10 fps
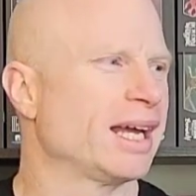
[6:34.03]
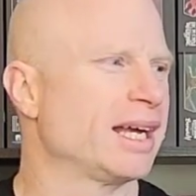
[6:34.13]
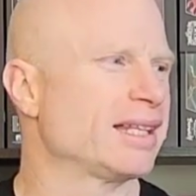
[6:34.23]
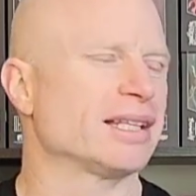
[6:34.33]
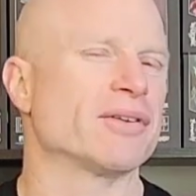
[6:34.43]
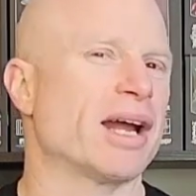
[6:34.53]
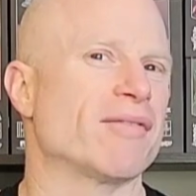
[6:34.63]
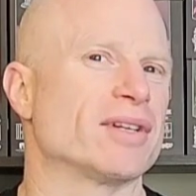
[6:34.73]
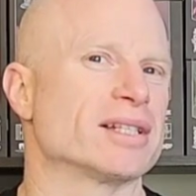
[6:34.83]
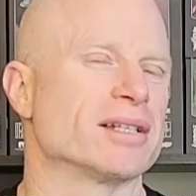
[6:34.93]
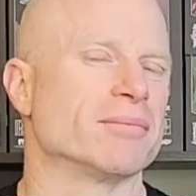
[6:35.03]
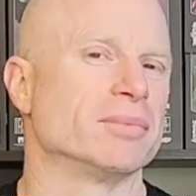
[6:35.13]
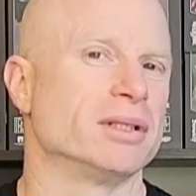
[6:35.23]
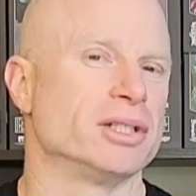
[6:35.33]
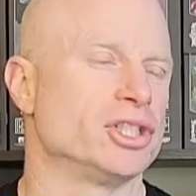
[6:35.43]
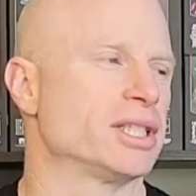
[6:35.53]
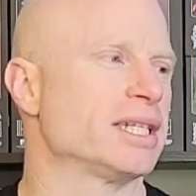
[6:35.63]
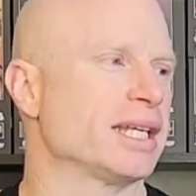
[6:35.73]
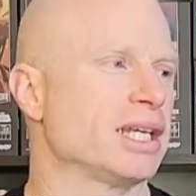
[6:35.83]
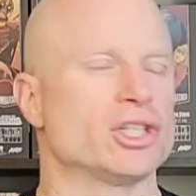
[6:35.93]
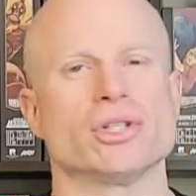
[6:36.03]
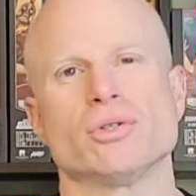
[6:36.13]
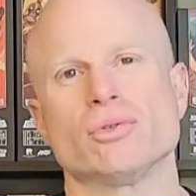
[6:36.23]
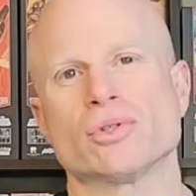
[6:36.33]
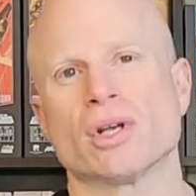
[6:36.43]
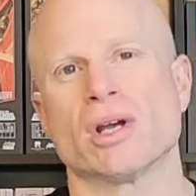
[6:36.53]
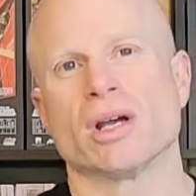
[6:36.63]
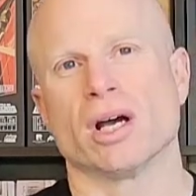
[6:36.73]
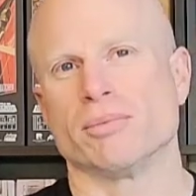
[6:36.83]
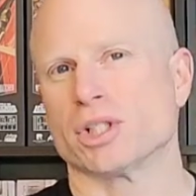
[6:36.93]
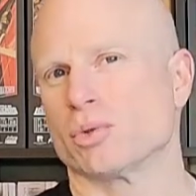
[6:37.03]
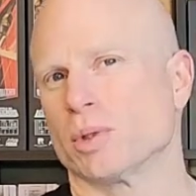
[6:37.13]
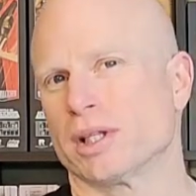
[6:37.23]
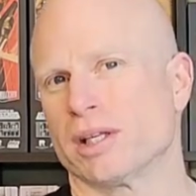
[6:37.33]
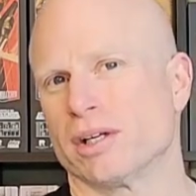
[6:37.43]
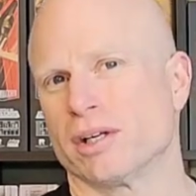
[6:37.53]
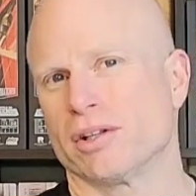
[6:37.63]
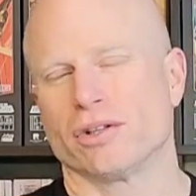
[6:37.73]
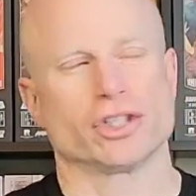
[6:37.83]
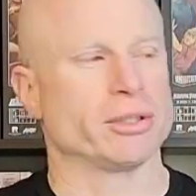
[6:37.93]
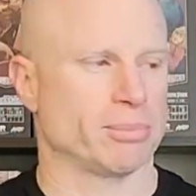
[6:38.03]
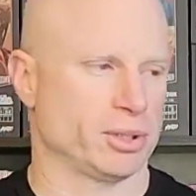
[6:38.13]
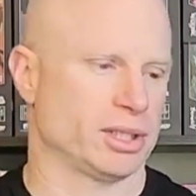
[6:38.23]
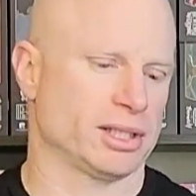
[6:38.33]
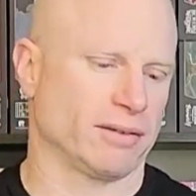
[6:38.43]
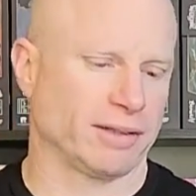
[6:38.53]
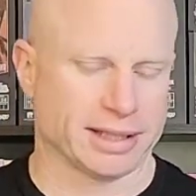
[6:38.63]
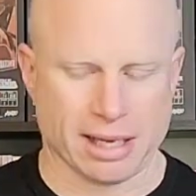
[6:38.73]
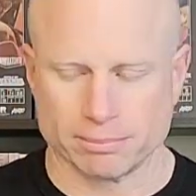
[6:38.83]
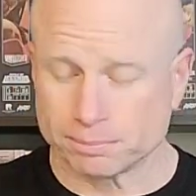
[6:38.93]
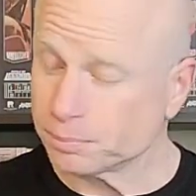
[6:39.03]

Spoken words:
I think they were having some logistic issues just with their shippers and stuff like that.